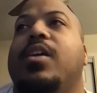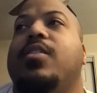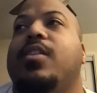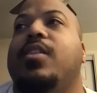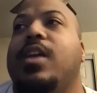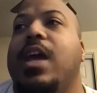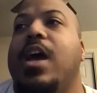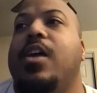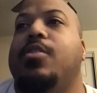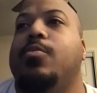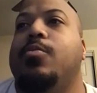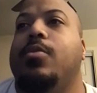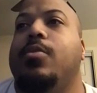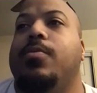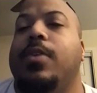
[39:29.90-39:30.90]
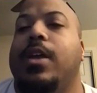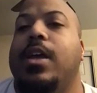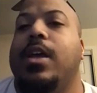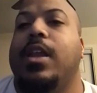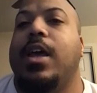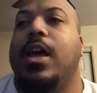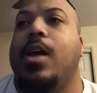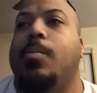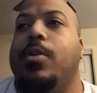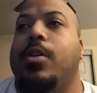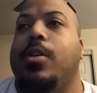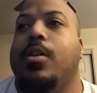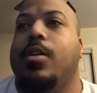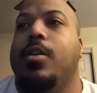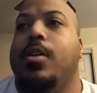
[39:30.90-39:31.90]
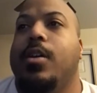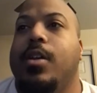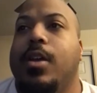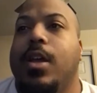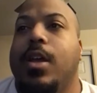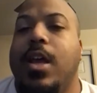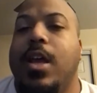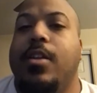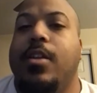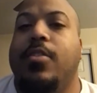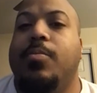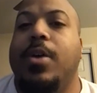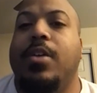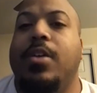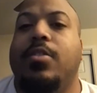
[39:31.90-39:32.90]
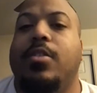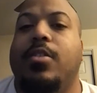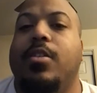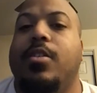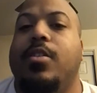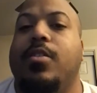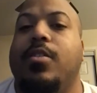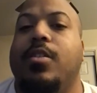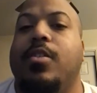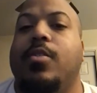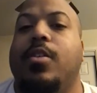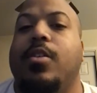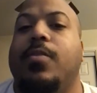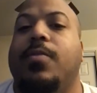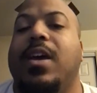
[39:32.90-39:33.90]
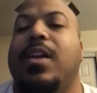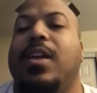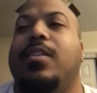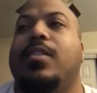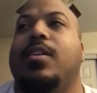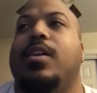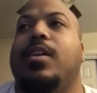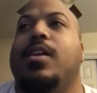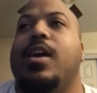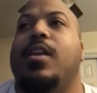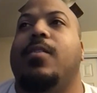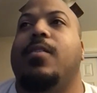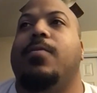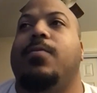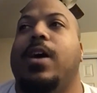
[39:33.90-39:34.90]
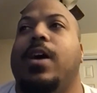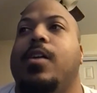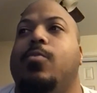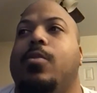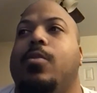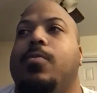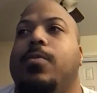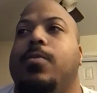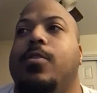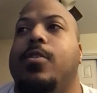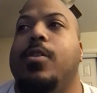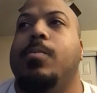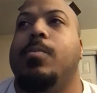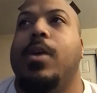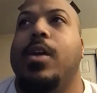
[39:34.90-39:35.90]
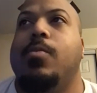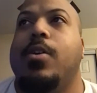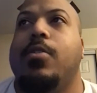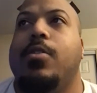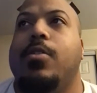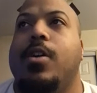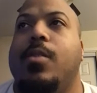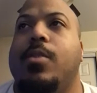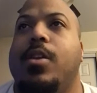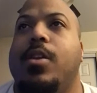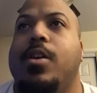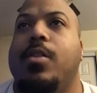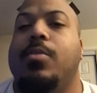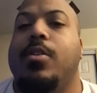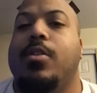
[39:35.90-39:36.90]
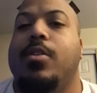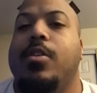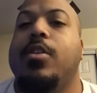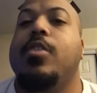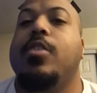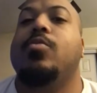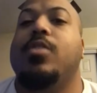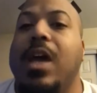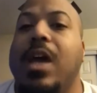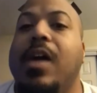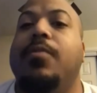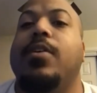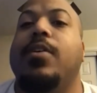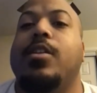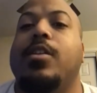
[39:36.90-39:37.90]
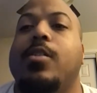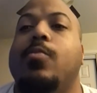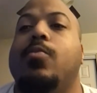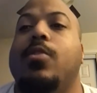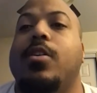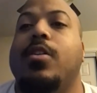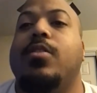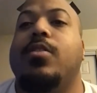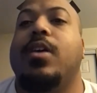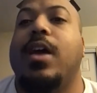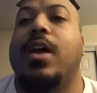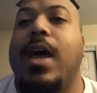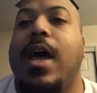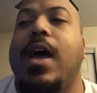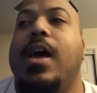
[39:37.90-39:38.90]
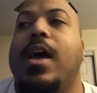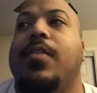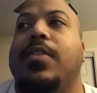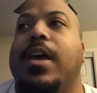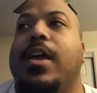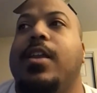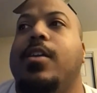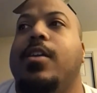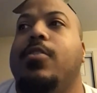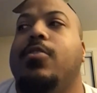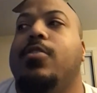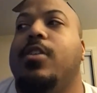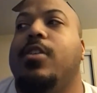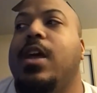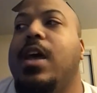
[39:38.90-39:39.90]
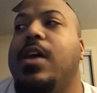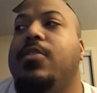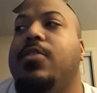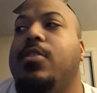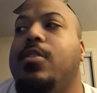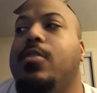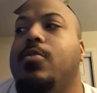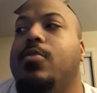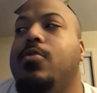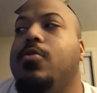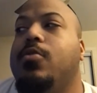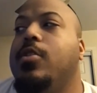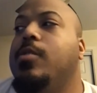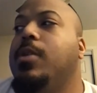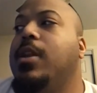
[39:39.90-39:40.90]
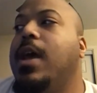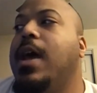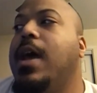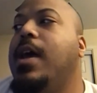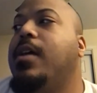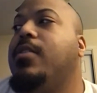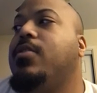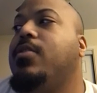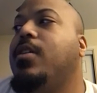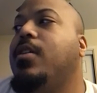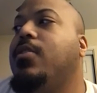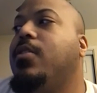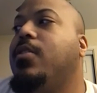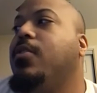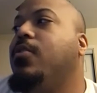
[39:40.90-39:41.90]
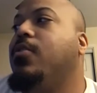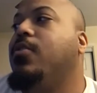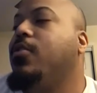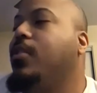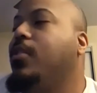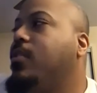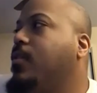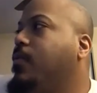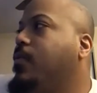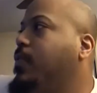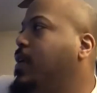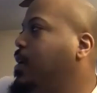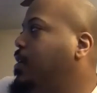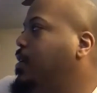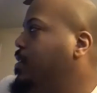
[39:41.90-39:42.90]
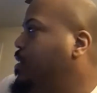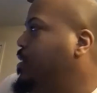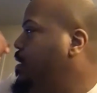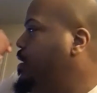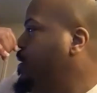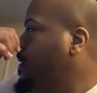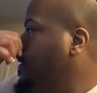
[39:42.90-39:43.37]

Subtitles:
the casual fan happy. And especially considering the fact that they got a fight with Floyd Mayweather coming up, you definitely want to have that international streaming access. It's just the fact that